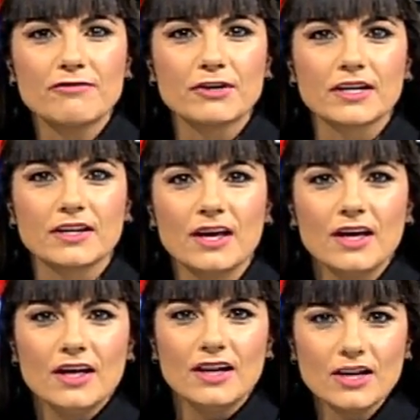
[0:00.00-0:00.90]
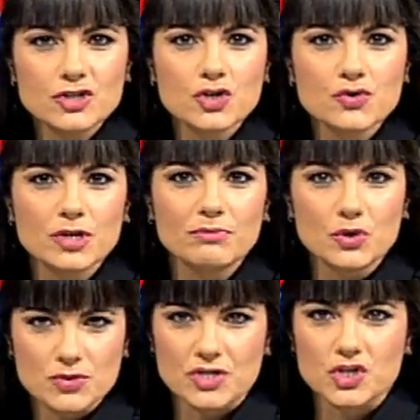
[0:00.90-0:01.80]
African legendary
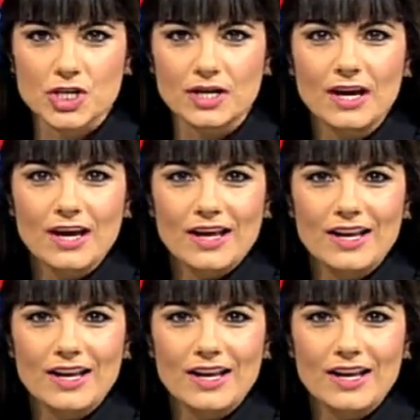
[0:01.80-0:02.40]
musician